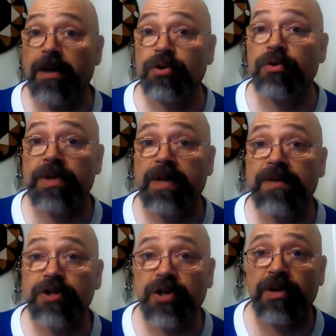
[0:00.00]

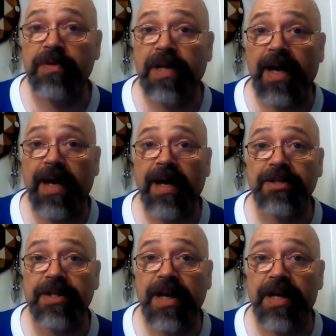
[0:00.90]
TV show that I
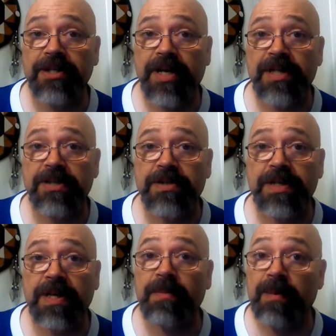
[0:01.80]
actually got a chance to
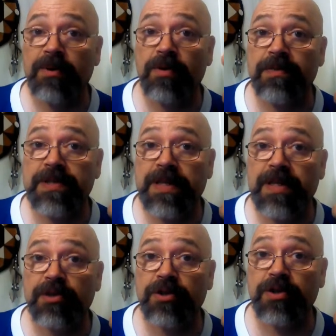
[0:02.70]
see. Maybe you've seen
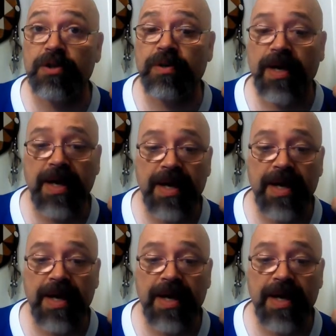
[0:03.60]
it too.